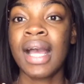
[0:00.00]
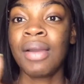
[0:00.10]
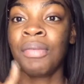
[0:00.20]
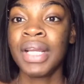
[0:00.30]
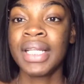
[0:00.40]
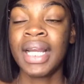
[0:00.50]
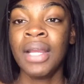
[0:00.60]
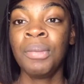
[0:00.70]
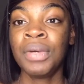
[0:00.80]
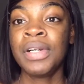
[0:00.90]
ring
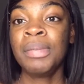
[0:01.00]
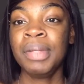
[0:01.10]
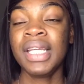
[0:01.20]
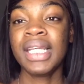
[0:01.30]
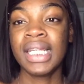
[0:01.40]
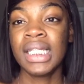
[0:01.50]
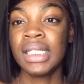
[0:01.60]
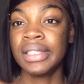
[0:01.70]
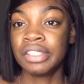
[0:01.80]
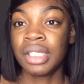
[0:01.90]
light will be in the
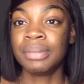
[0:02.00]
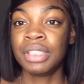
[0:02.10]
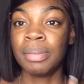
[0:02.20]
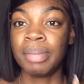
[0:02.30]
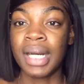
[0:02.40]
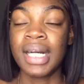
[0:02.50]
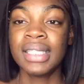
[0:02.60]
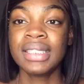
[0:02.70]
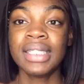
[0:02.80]
description box.